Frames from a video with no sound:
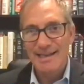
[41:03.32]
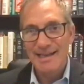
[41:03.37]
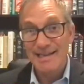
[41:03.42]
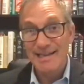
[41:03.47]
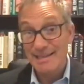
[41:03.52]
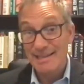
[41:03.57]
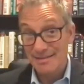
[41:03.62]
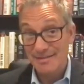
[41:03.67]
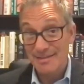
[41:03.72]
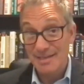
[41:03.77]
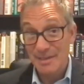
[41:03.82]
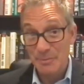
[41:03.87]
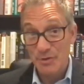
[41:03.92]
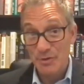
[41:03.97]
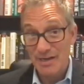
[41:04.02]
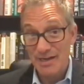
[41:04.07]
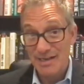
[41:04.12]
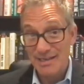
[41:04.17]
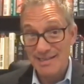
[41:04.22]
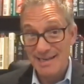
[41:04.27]
at the
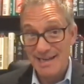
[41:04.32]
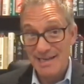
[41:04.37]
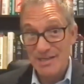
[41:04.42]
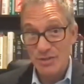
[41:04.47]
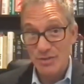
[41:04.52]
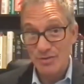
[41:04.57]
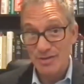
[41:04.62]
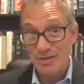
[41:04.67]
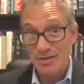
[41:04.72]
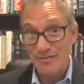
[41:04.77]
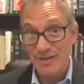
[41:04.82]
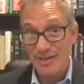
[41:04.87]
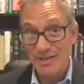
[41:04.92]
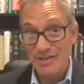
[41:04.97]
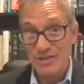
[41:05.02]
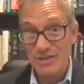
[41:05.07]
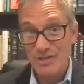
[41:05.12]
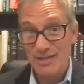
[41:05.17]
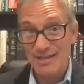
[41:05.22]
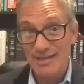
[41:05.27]
Democratic National
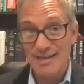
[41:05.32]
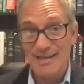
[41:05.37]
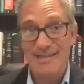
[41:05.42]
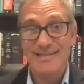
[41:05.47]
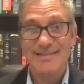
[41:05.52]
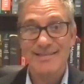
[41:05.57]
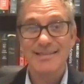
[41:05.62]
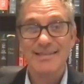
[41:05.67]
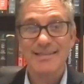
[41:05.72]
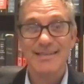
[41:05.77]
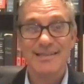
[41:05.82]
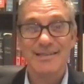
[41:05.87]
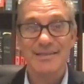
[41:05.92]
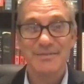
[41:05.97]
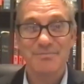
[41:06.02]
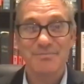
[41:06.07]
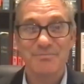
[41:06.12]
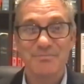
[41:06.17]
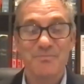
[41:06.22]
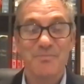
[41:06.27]
Convention is
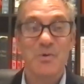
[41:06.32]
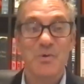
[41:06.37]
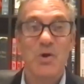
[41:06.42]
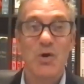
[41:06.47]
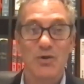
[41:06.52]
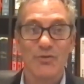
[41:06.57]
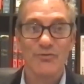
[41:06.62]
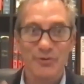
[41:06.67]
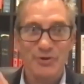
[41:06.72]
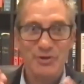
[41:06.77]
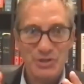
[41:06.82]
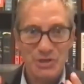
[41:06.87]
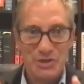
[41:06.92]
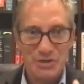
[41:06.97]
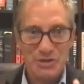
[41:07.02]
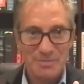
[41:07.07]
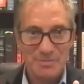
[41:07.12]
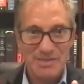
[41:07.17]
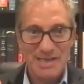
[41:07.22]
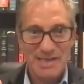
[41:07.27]
he called for
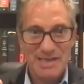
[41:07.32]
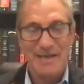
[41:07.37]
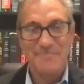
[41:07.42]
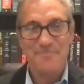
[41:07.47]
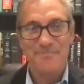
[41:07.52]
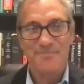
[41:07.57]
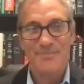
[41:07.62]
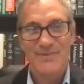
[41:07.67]
Turnip Day.